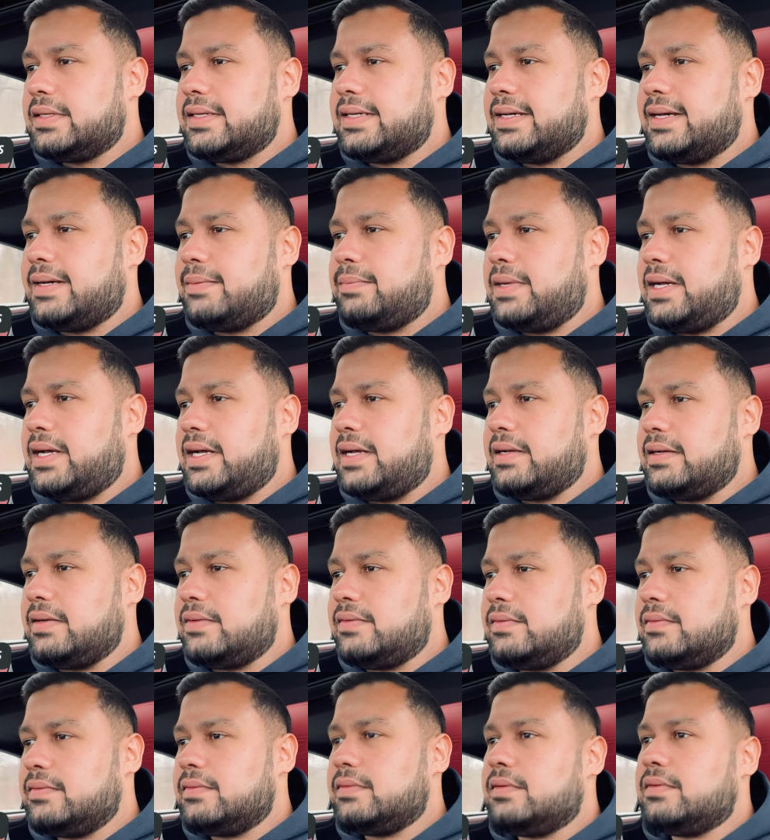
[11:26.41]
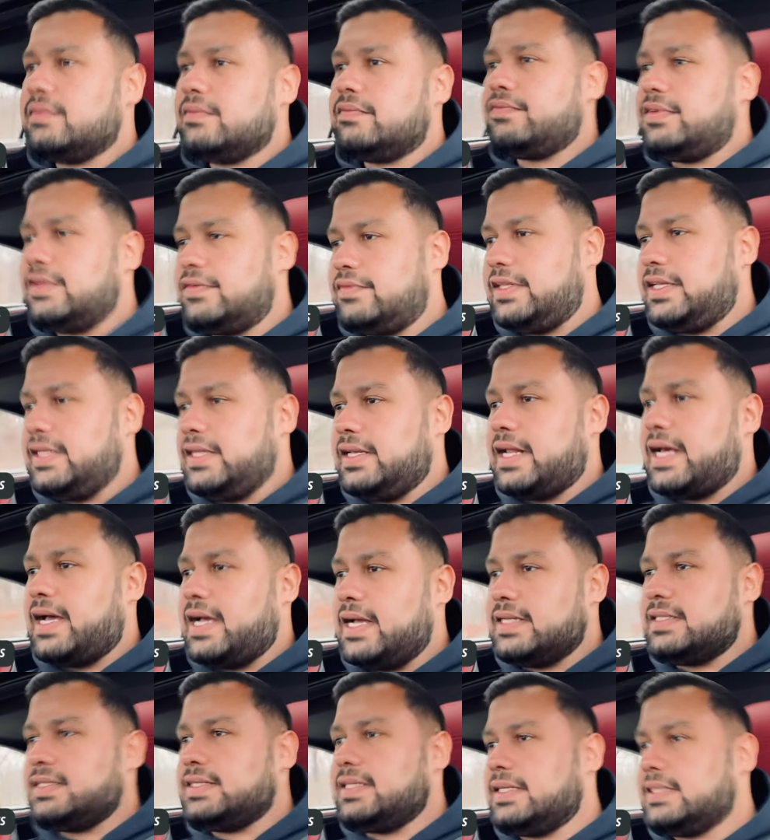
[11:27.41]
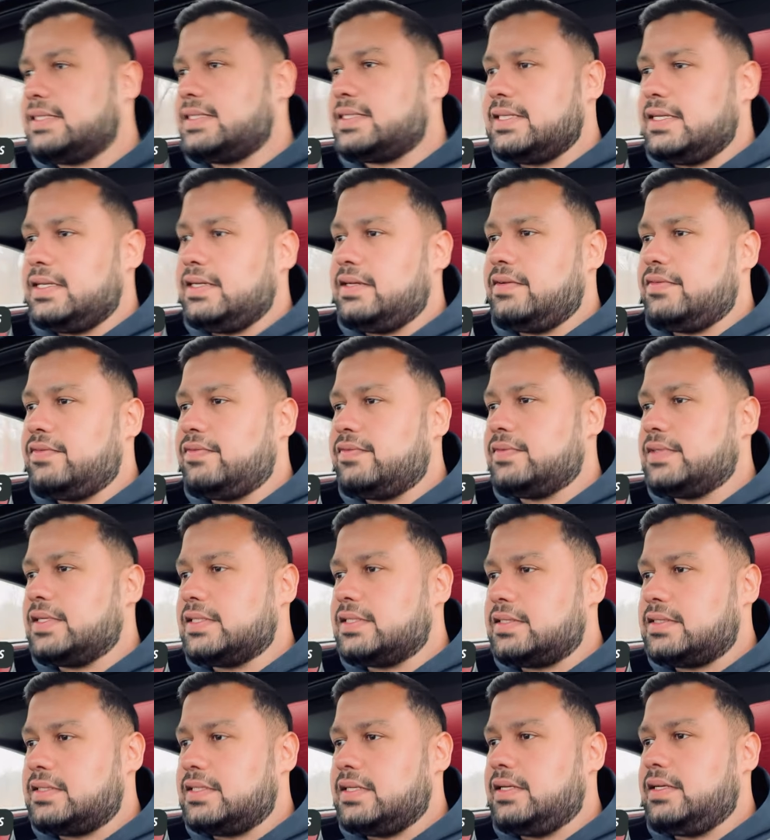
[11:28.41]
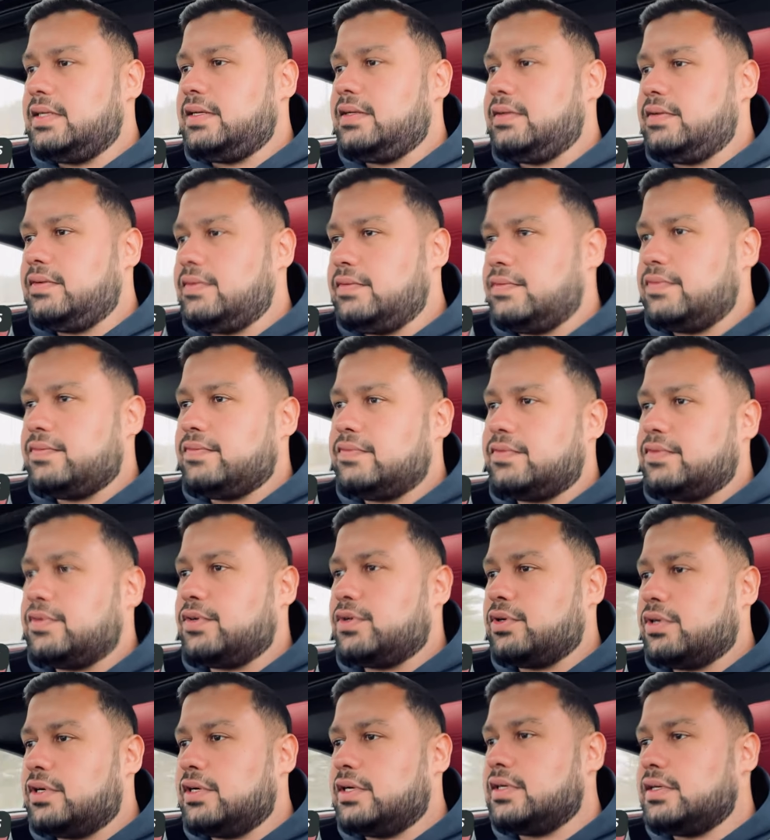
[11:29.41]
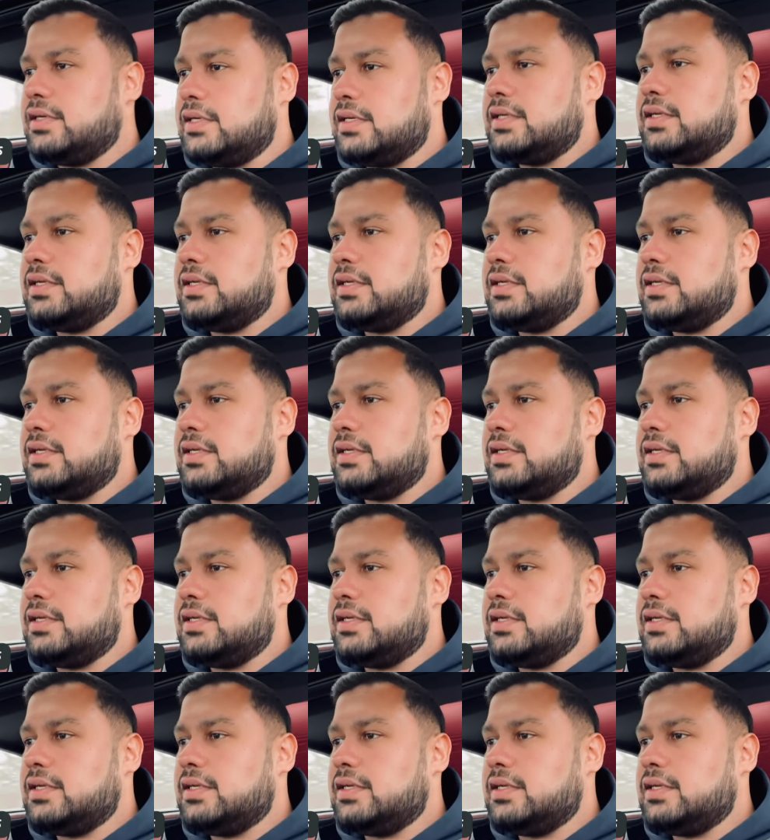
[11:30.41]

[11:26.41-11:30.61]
Come on, fifty-nine, sixty, sixty-four.